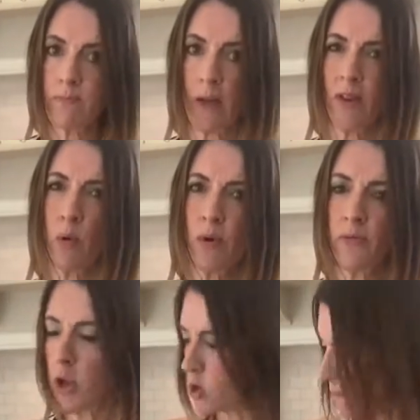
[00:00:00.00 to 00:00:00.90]
I think one
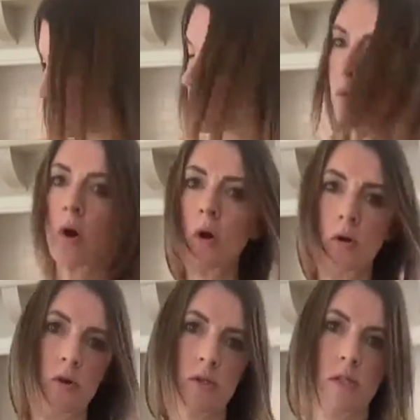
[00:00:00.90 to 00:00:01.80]
of the #1
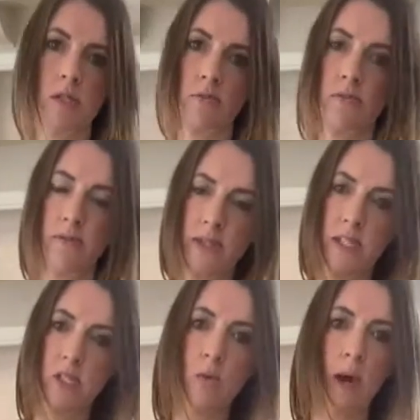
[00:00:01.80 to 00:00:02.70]
causes of
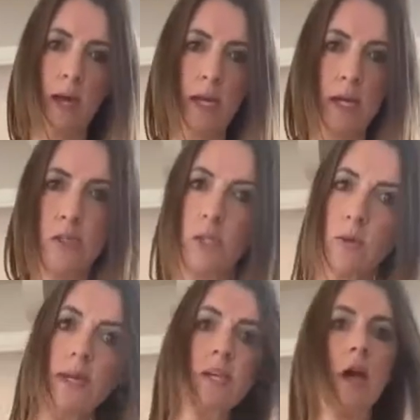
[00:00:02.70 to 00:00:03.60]
visits to A&E 2
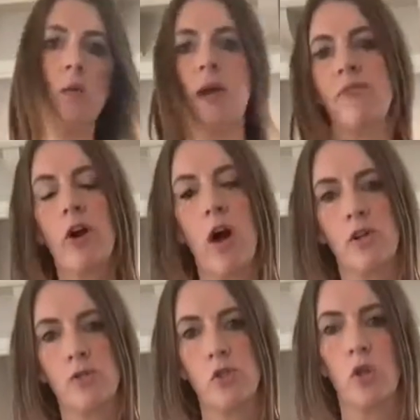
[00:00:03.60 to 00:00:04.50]
years ago when
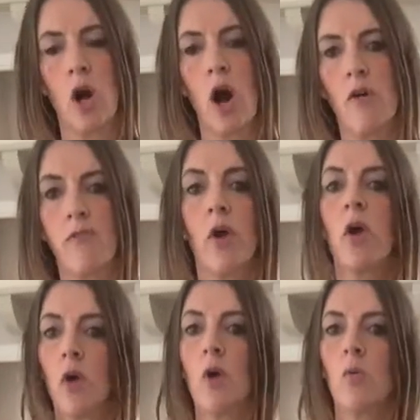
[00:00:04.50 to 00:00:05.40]
avocados took off
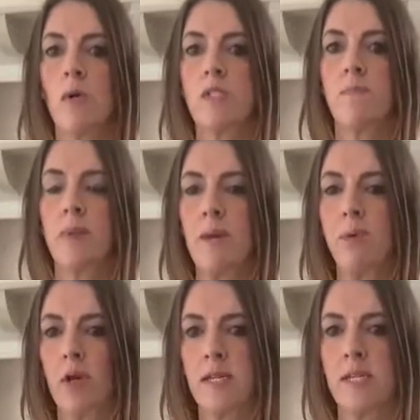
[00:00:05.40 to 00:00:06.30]
was
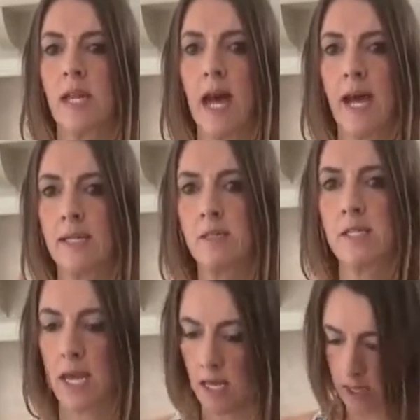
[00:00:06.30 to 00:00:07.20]
people cutting their hands,
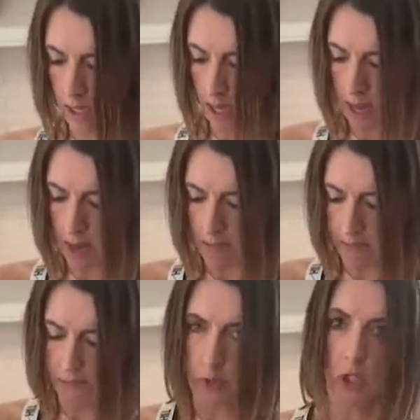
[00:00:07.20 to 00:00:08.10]
taking the
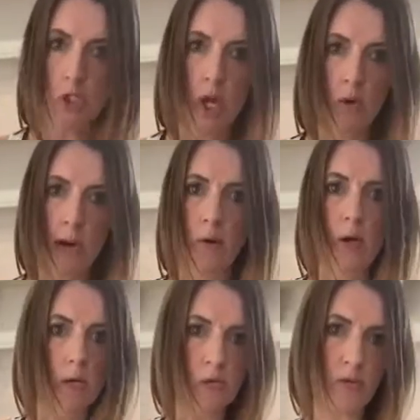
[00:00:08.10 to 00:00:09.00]
stone out.
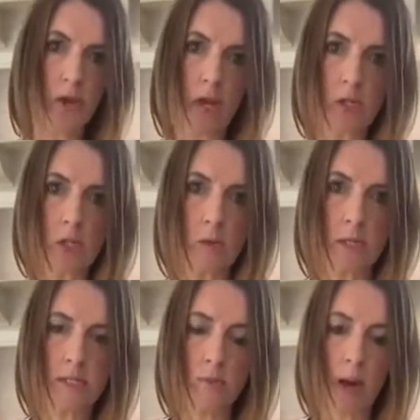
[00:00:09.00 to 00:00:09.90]
So if you're going to do it
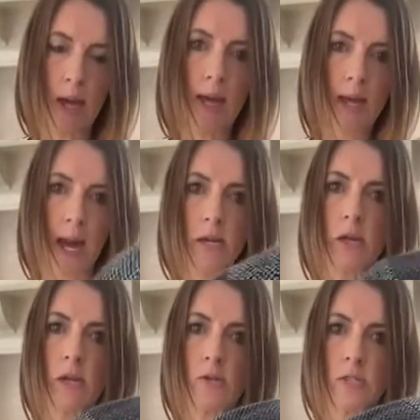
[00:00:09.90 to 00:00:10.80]
this way, can you
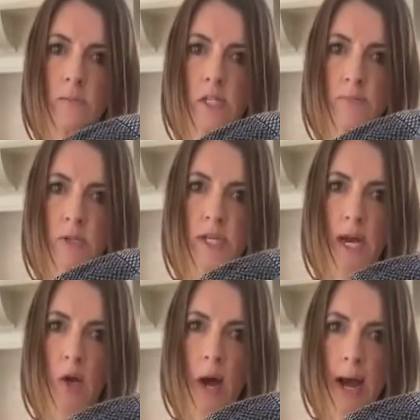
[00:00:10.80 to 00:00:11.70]
use something to
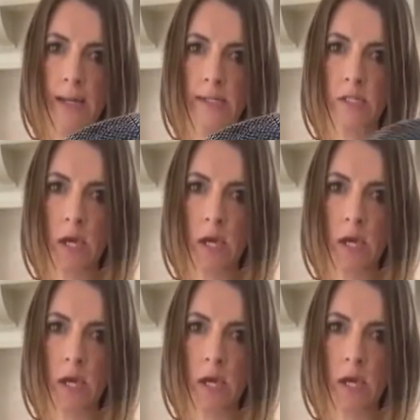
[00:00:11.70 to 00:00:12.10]
protect your hands?